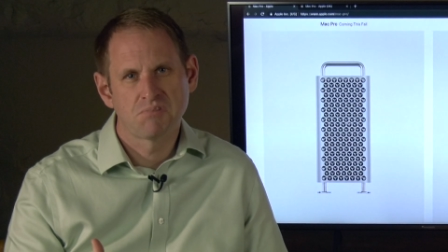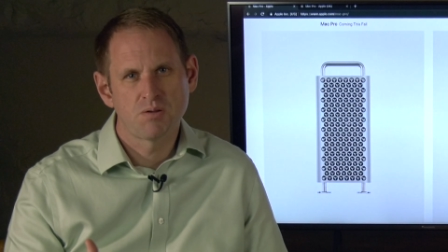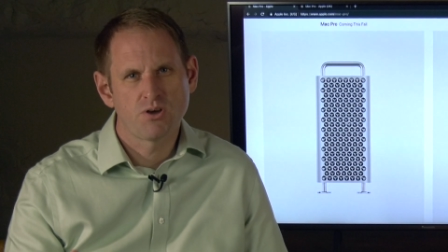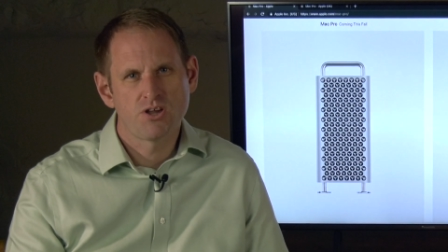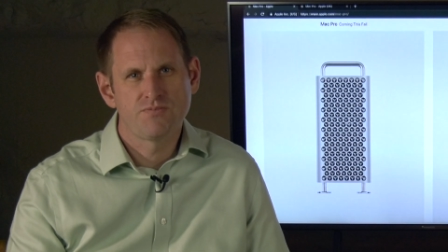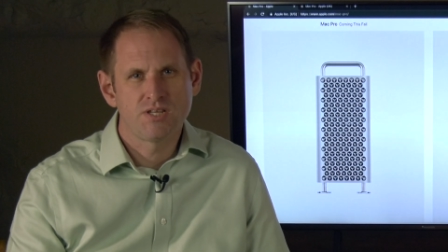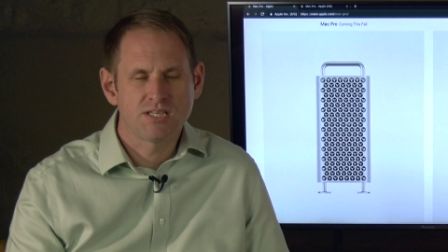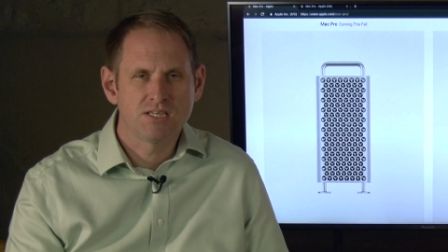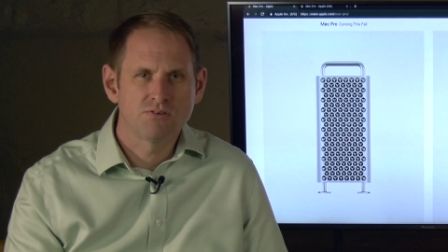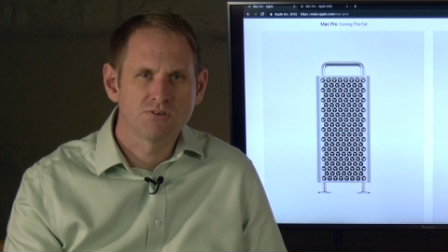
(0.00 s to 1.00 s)
I'm not overly
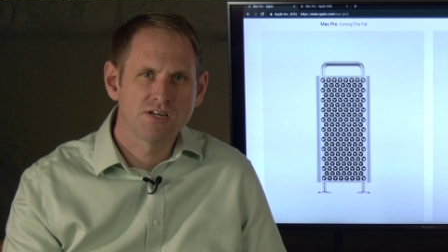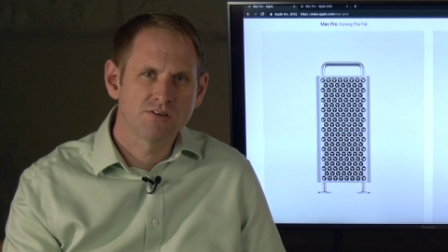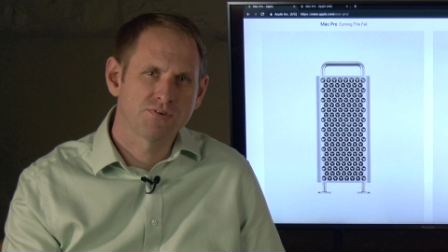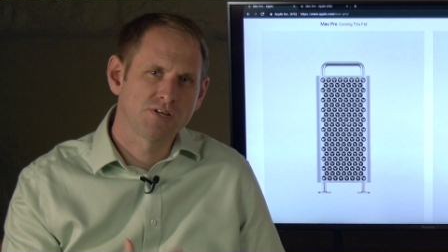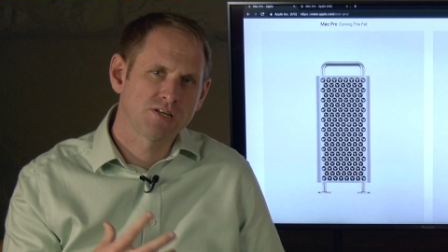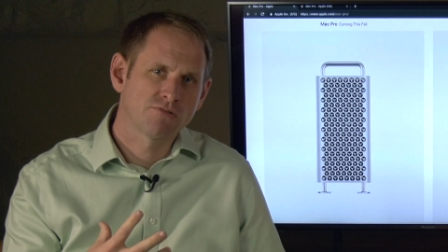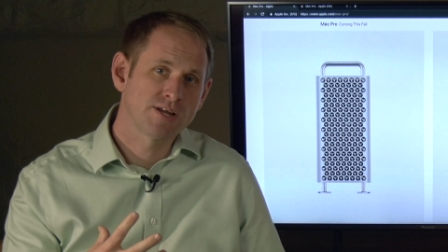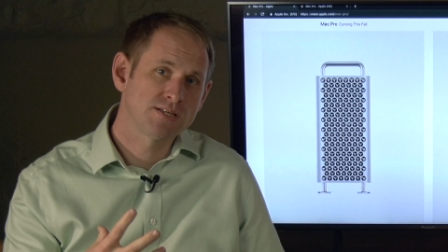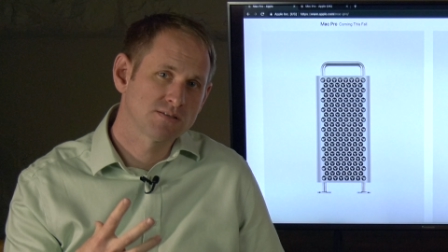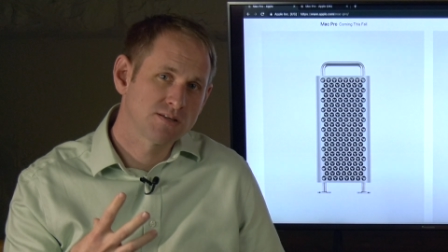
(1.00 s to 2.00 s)
keen on it. I find it
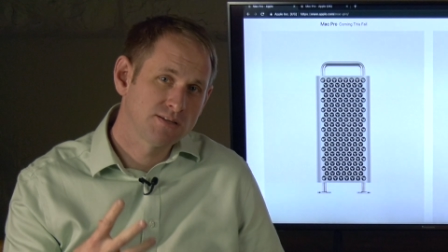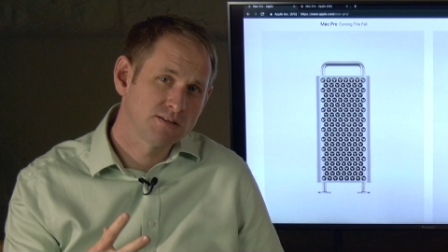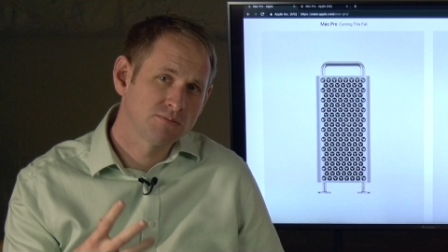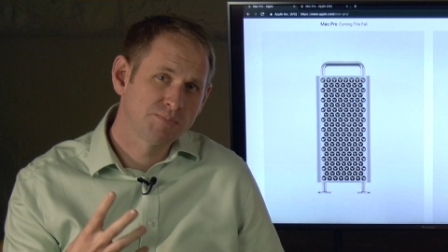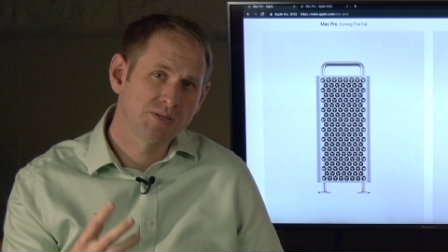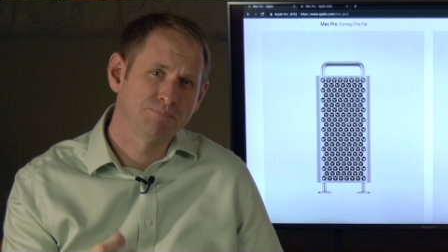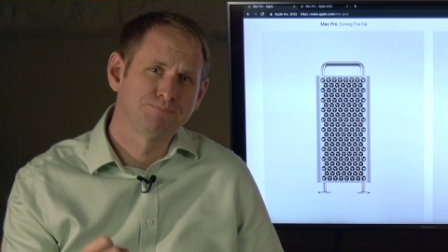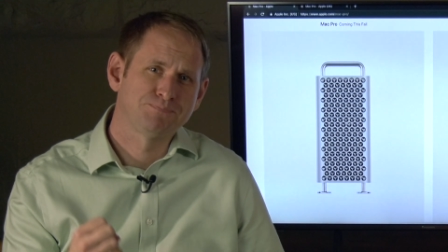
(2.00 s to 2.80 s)
grates a little on me.